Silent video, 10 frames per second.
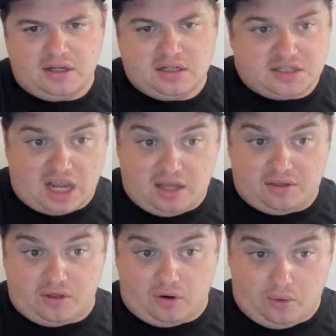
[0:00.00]
say
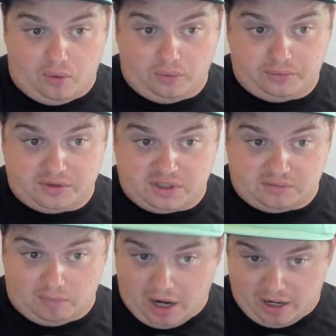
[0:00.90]
the whole
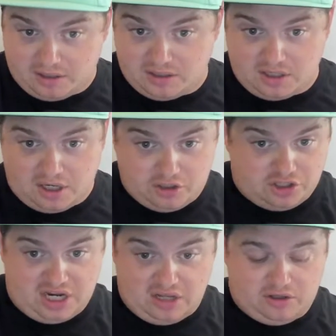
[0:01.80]
res and
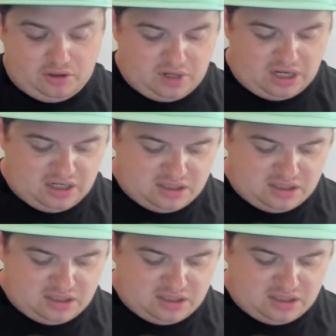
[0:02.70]
just say the United